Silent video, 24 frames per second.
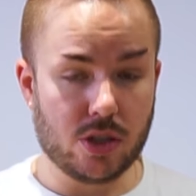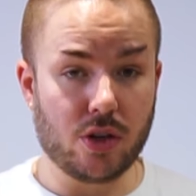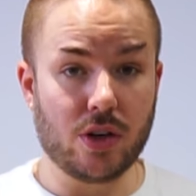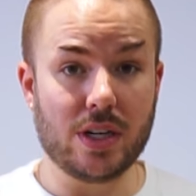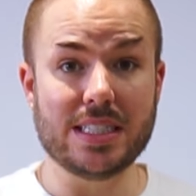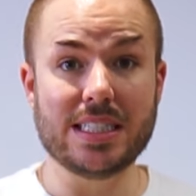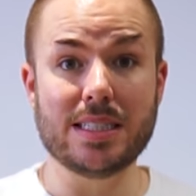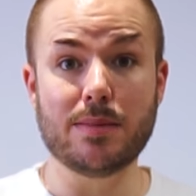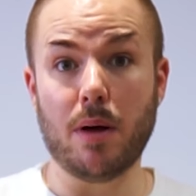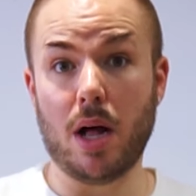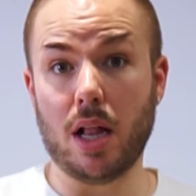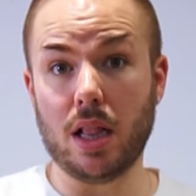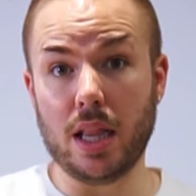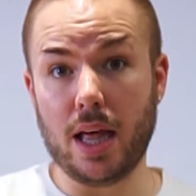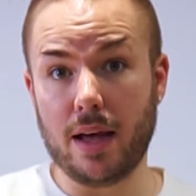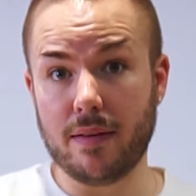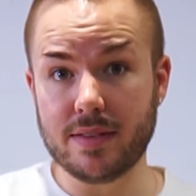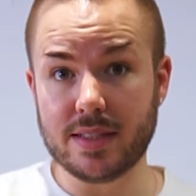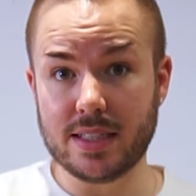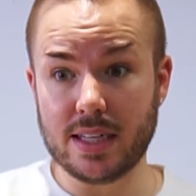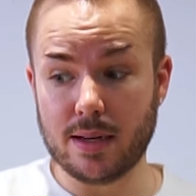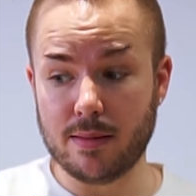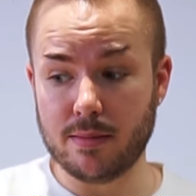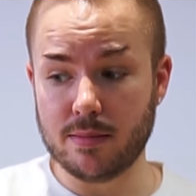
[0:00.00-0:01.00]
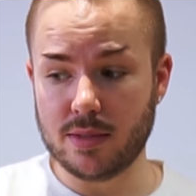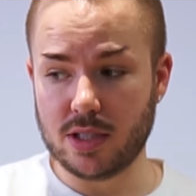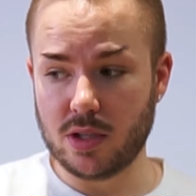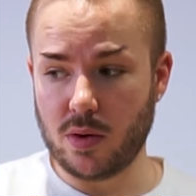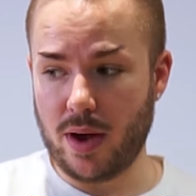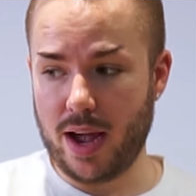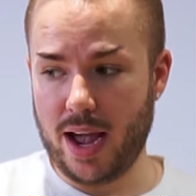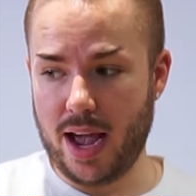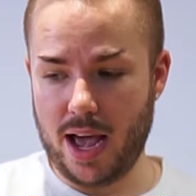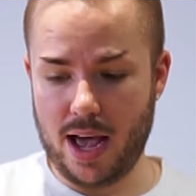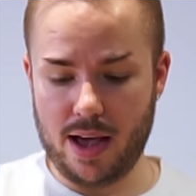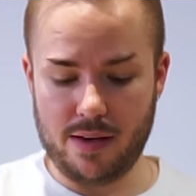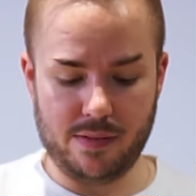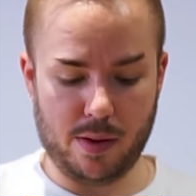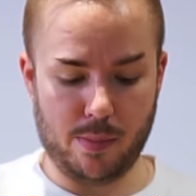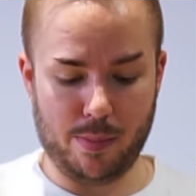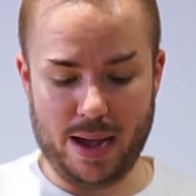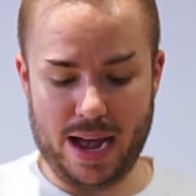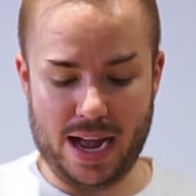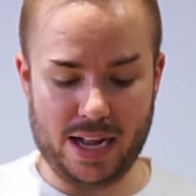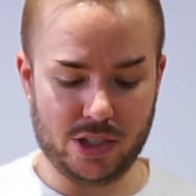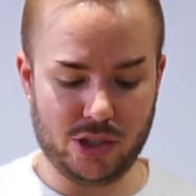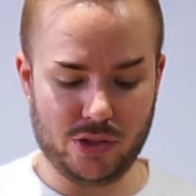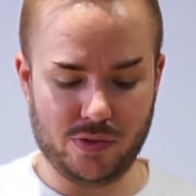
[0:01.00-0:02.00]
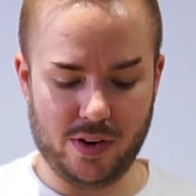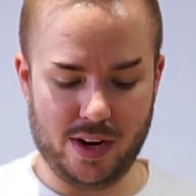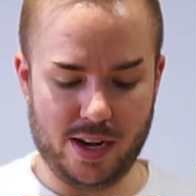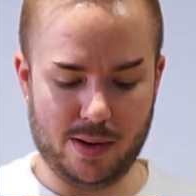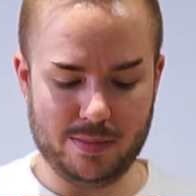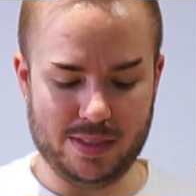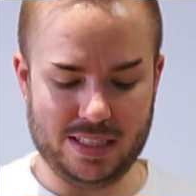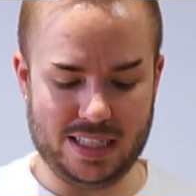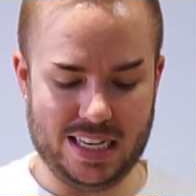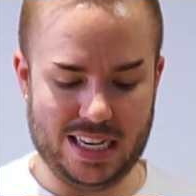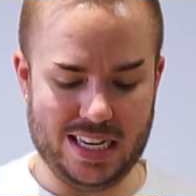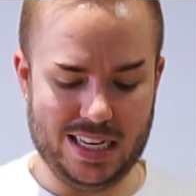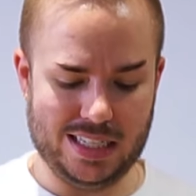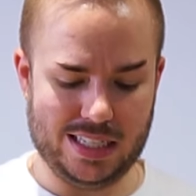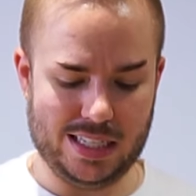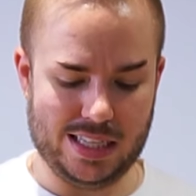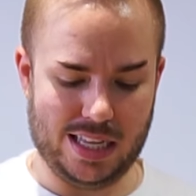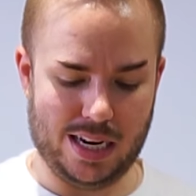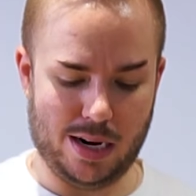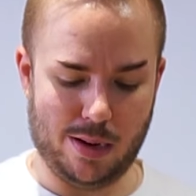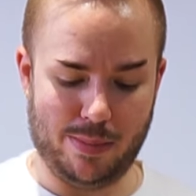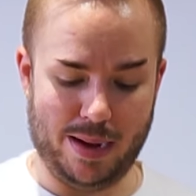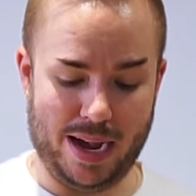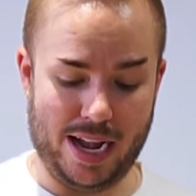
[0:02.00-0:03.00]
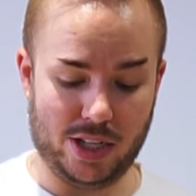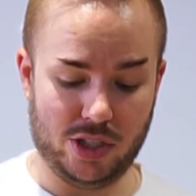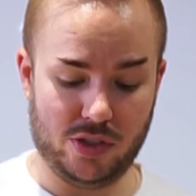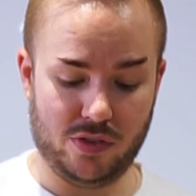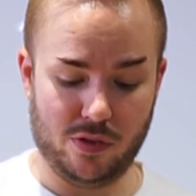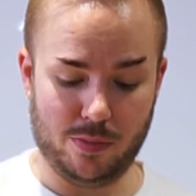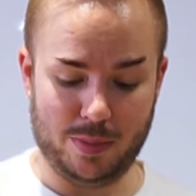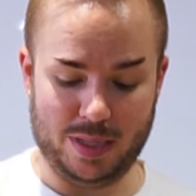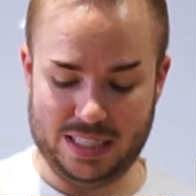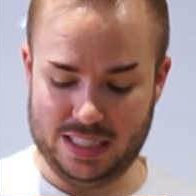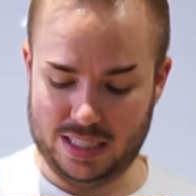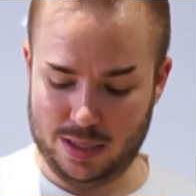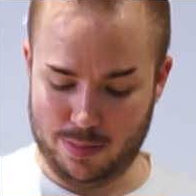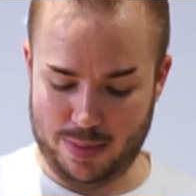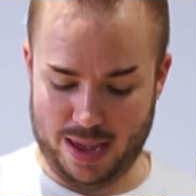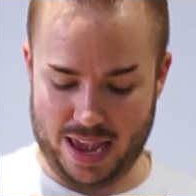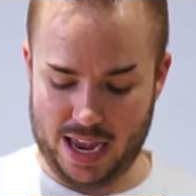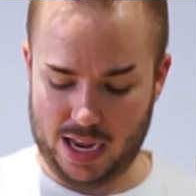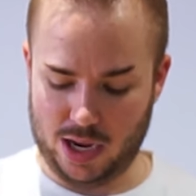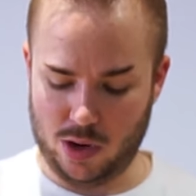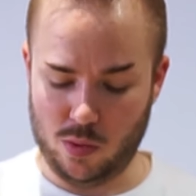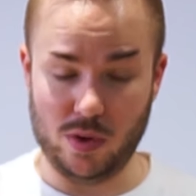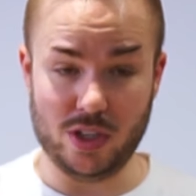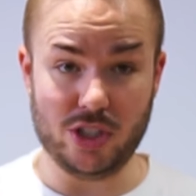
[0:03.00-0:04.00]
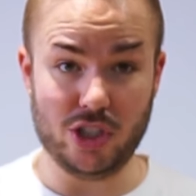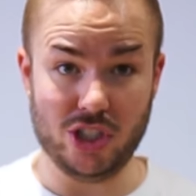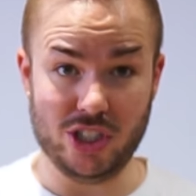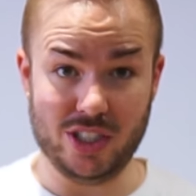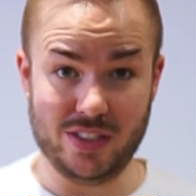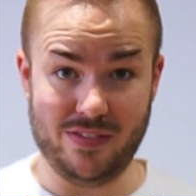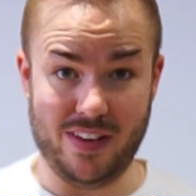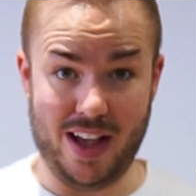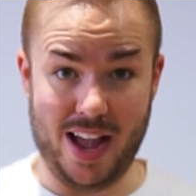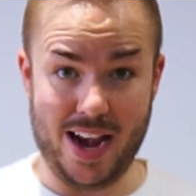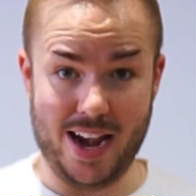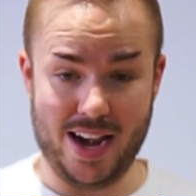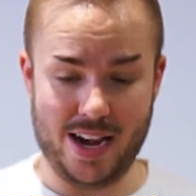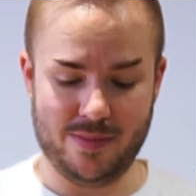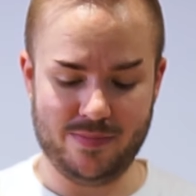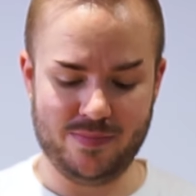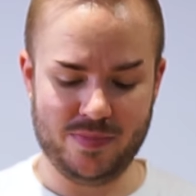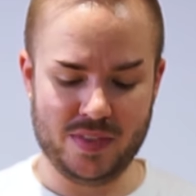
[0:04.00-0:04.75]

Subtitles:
Cristobal loves them, so I have a batch for him to eat and a batch for me to bake, which is fun.